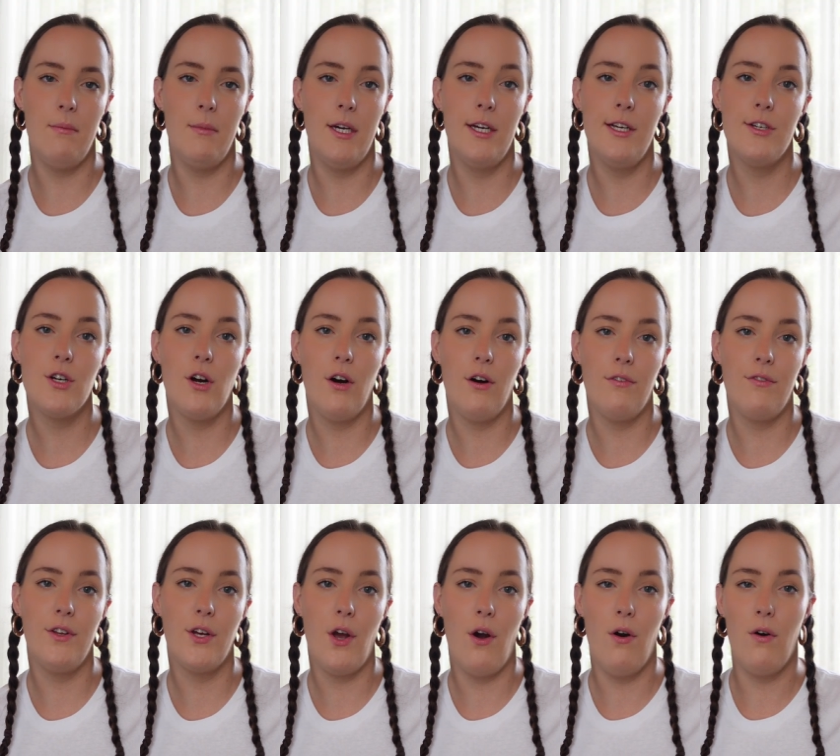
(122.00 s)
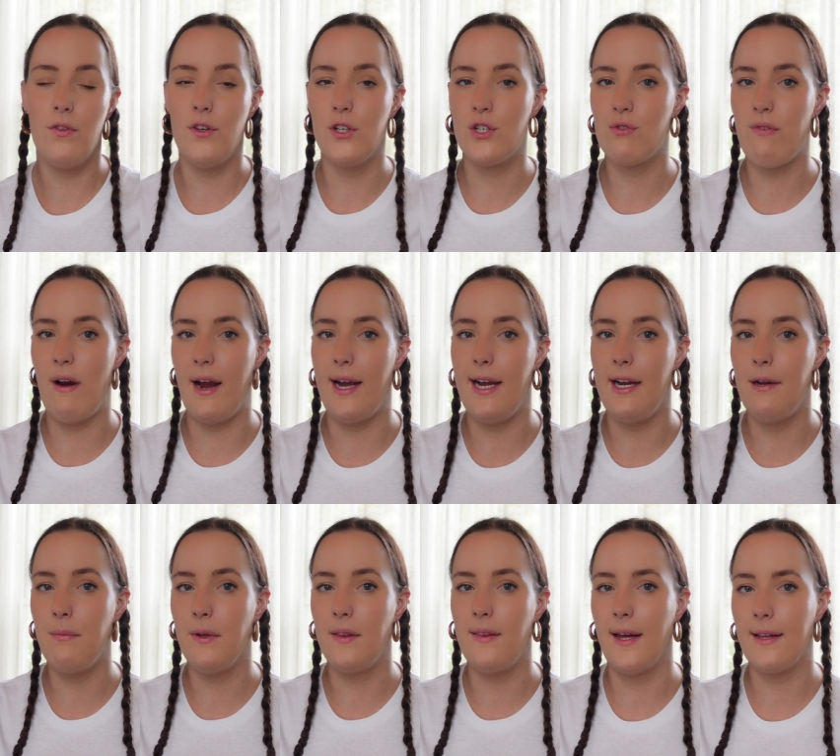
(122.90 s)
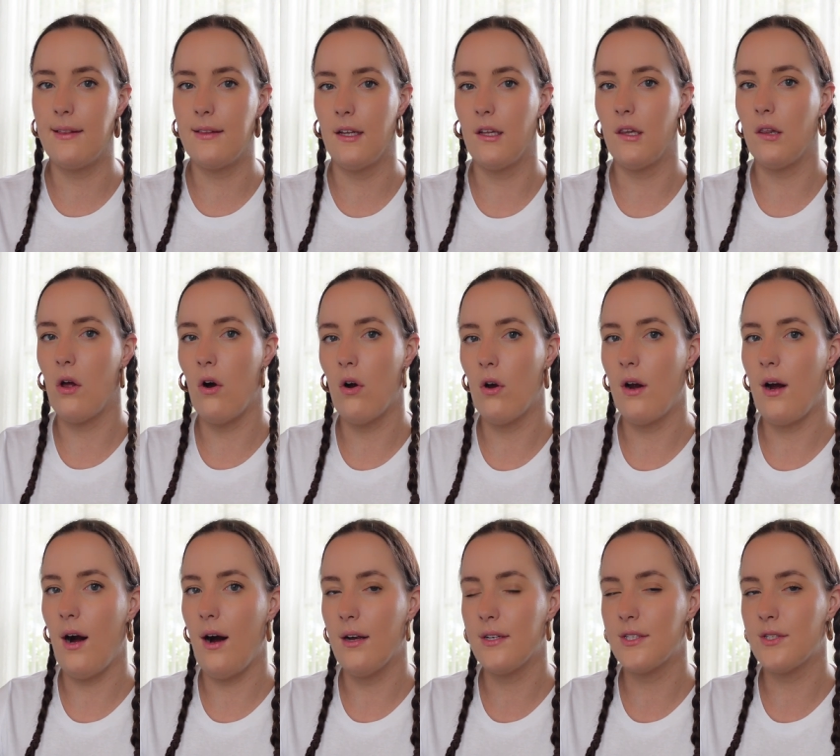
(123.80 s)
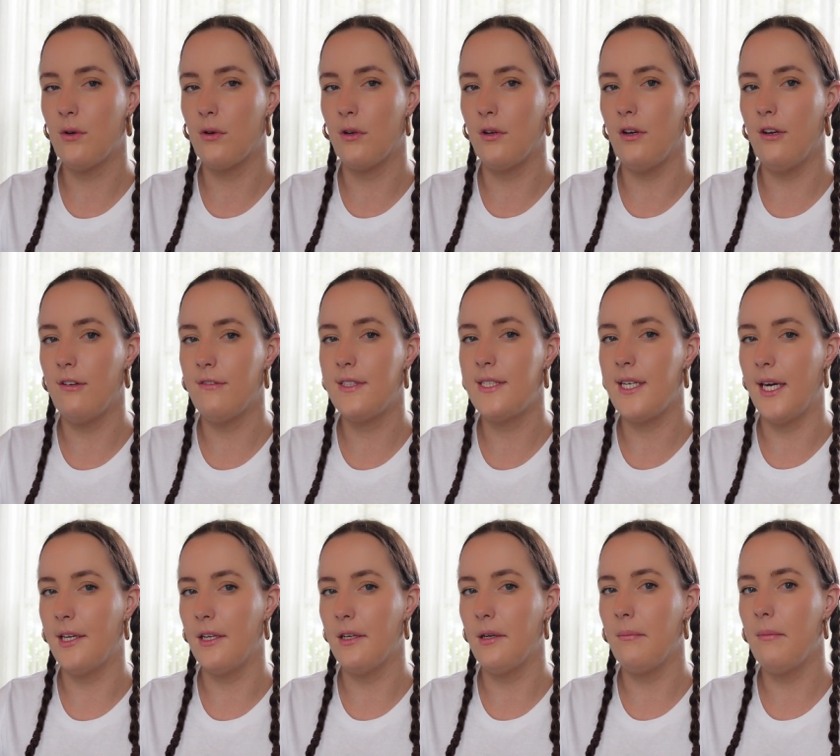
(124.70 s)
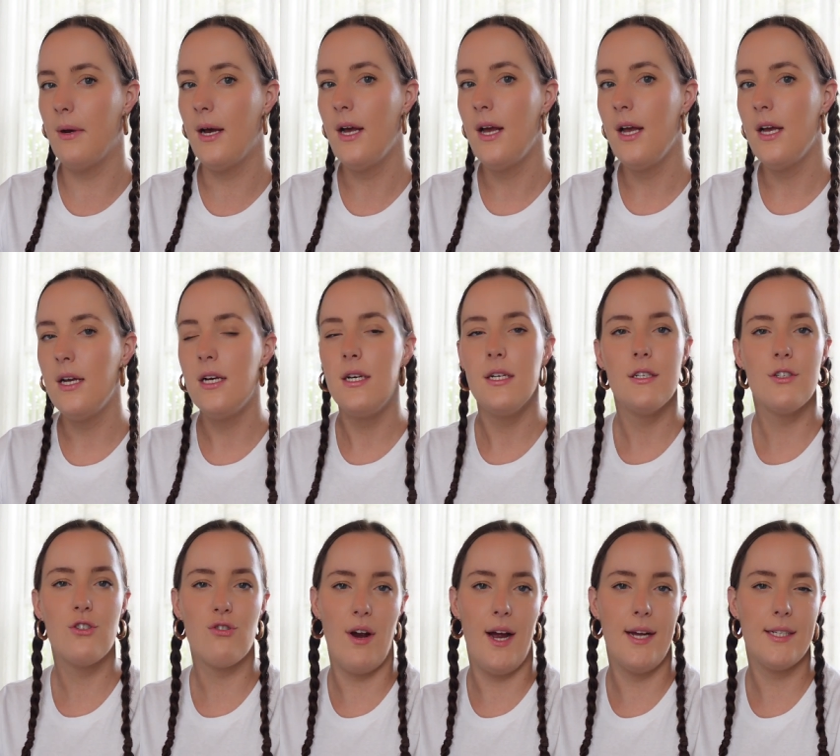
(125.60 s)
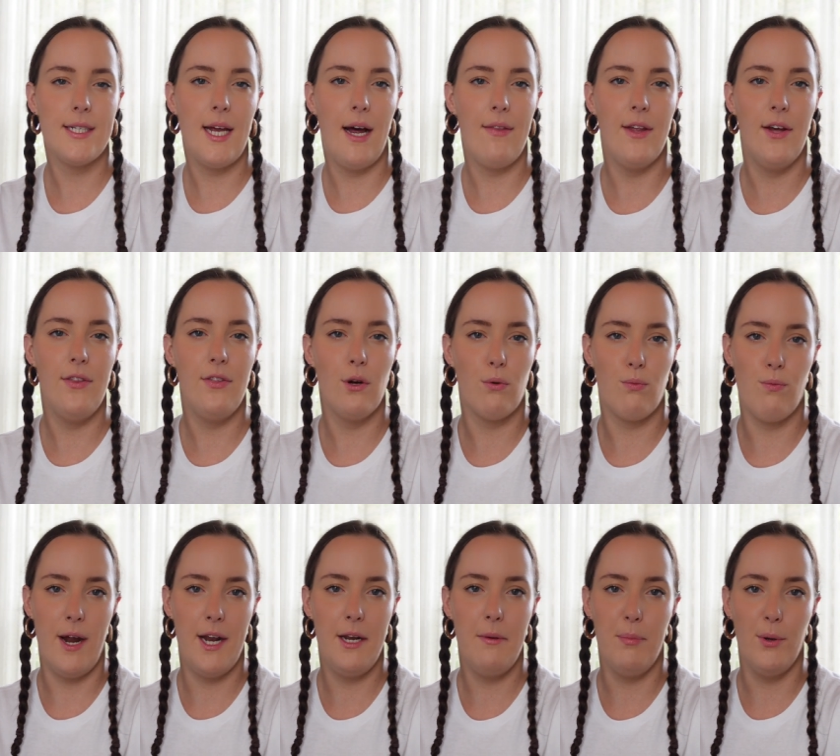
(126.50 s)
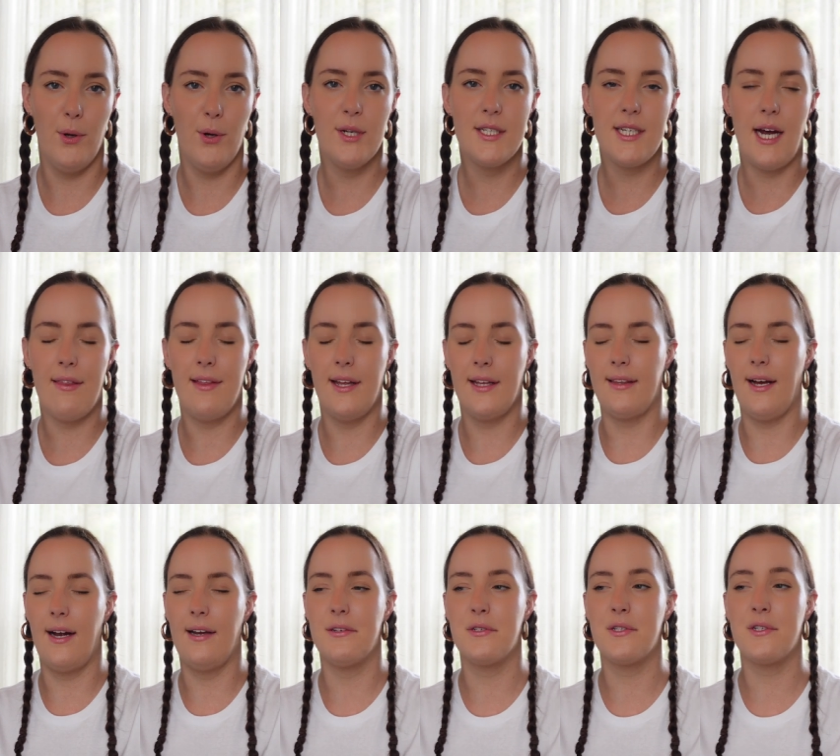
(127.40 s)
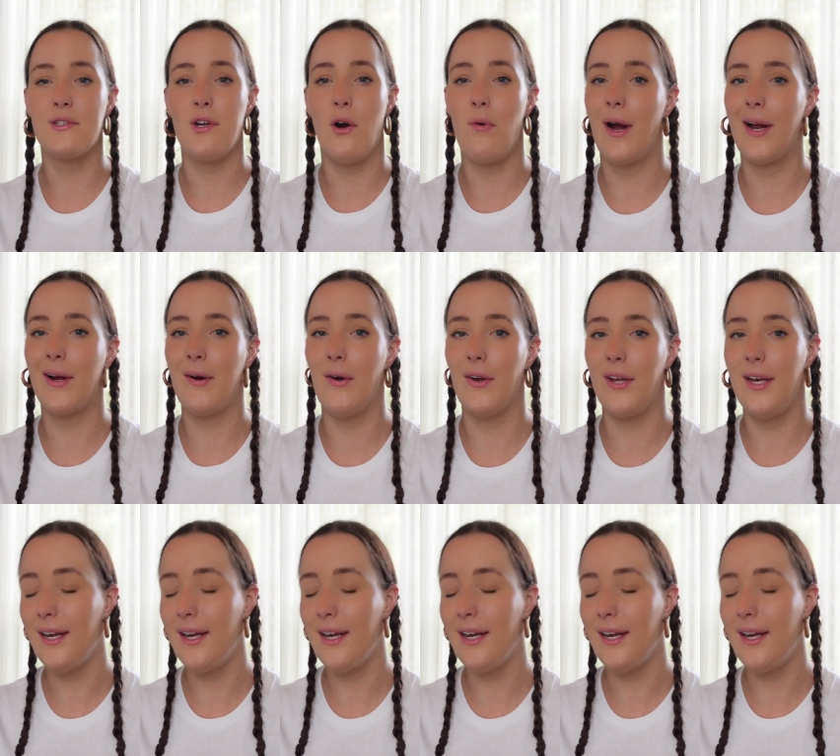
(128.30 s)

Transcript: image of the girl on the train with like the longer sort of denim dress and then the red boots. I think that is so iconic.